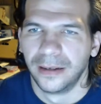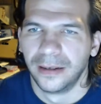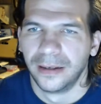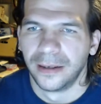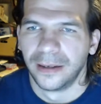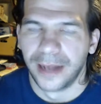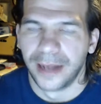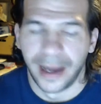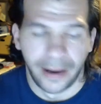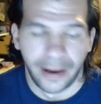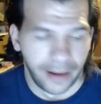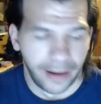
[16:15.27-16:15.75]

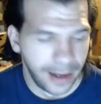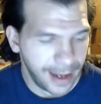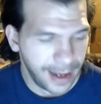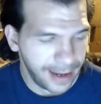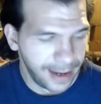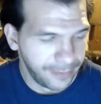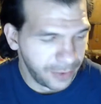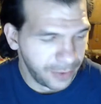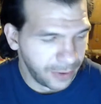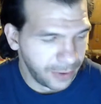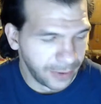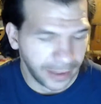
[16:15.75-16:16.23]
Now I
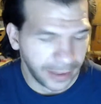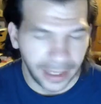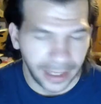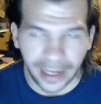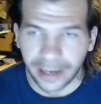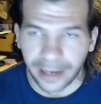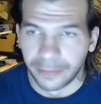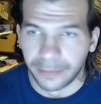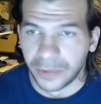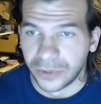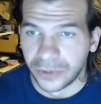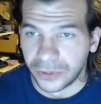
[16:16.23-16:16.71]
have all the
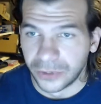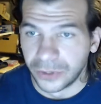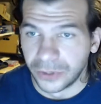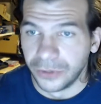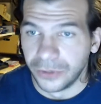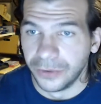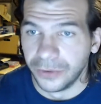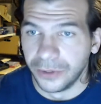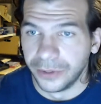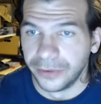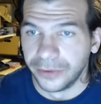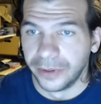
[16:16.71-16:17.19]
cameras to
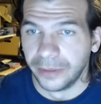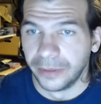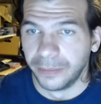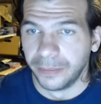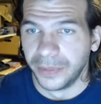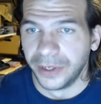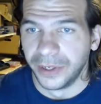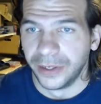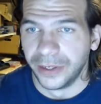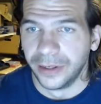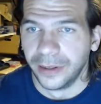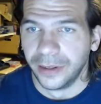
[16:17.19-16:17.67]
do it,
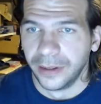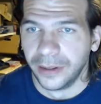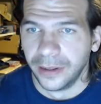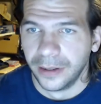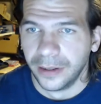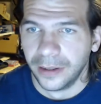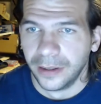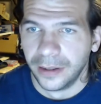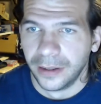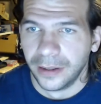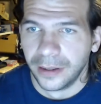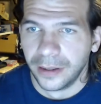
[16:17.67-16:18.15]
but
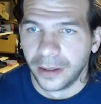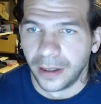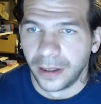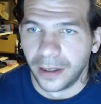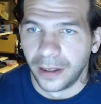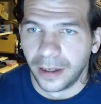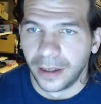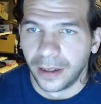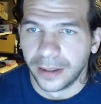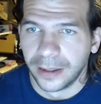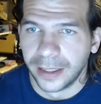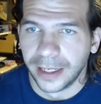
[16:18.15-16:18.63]

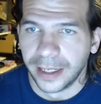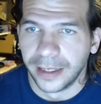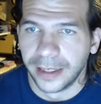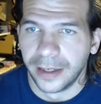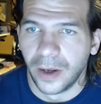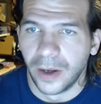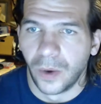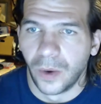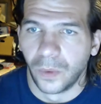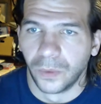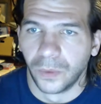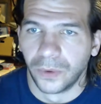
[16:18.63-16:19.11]
getting
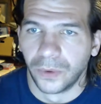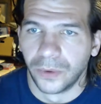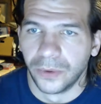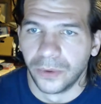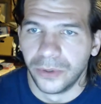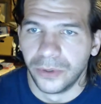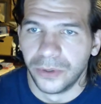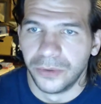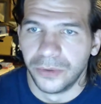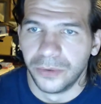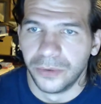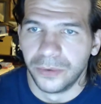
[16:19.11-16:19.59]
older,
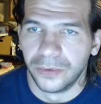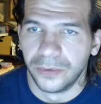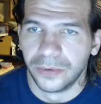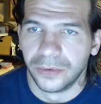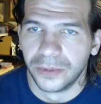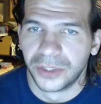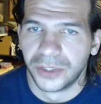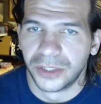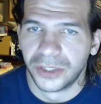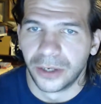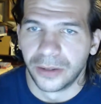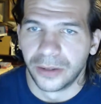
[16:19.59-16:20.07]
you
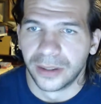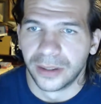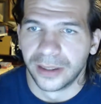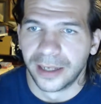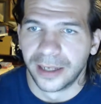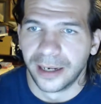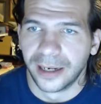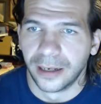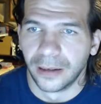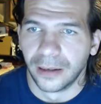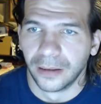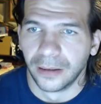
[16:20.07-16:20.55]
start to
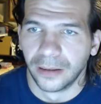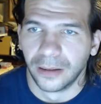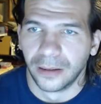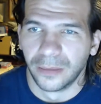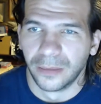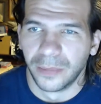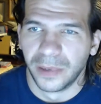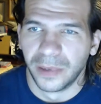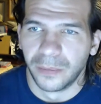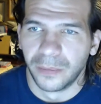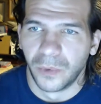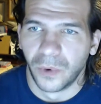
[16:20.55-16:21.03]
care a little
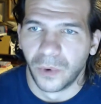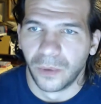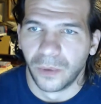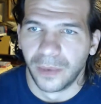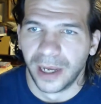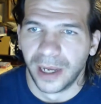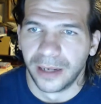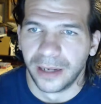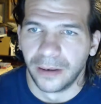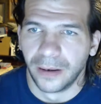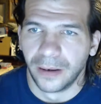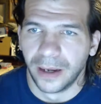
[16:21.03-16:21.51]
bit more
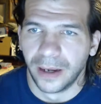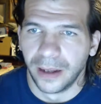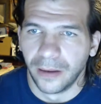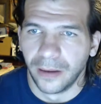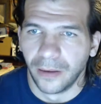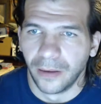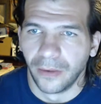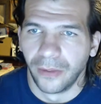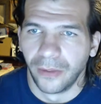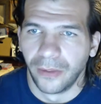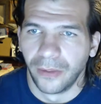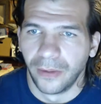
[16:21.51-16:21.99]
about your
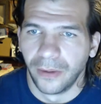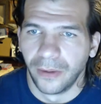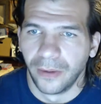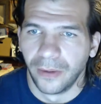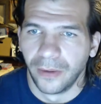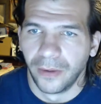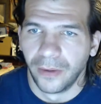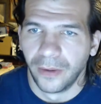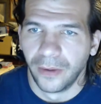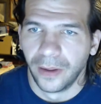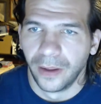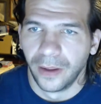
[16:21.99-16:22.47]
health,
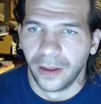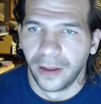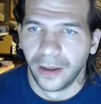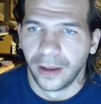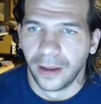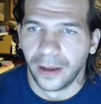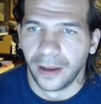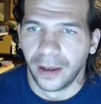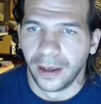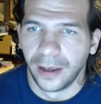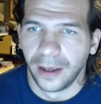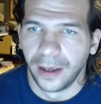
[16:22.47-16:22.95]

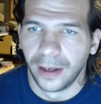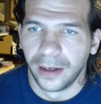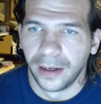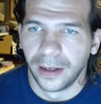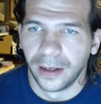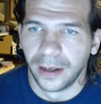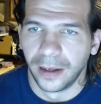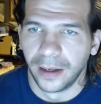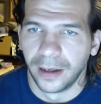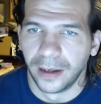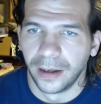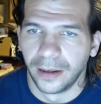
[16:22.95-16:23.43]
and
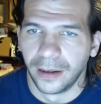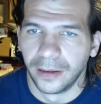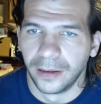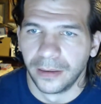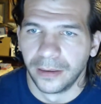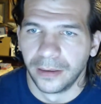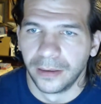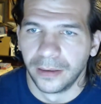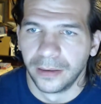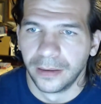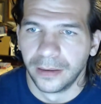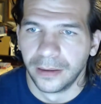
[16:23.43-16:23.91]

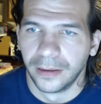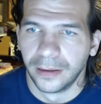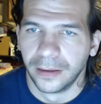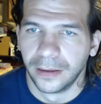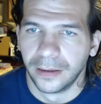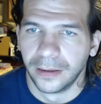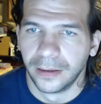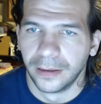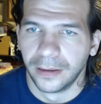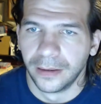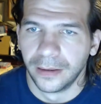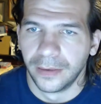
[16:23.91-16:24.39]

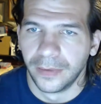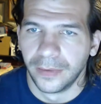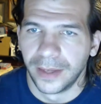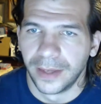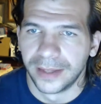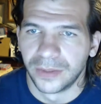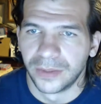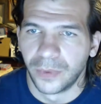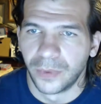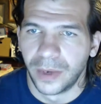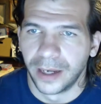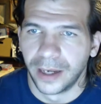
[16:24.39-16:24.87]

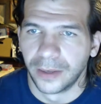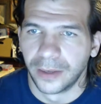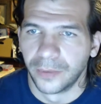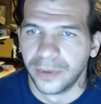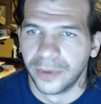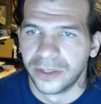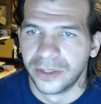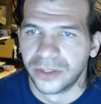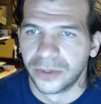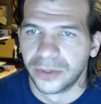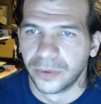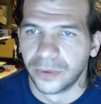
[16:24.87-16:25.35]
that's why I
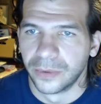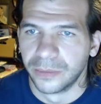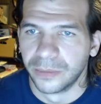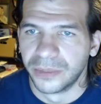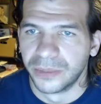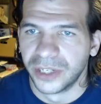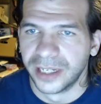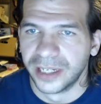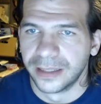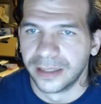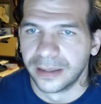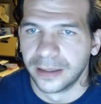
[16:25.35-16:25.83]
quit storm
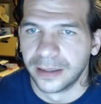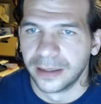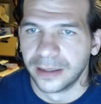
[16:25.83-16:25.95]
chasing.